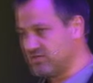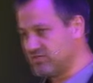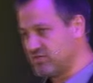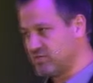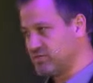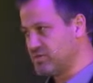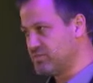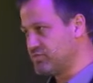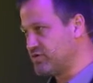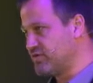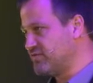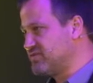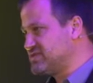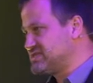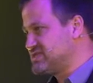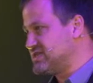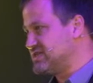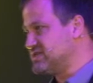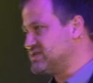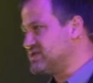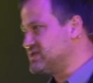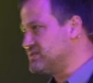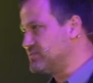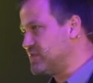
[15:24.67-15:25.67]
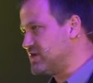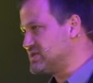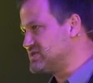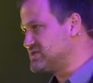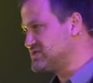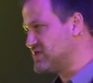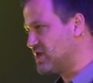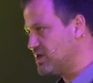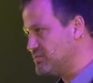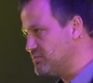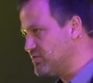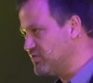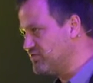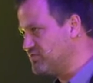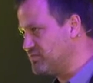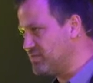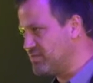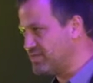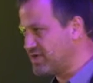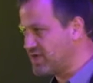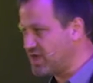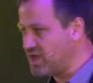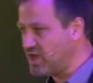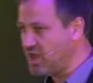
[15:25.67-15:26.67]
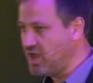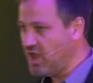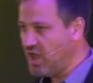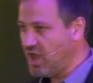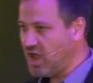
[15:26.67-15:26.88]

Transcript: from the privacy to, by design movement, but I,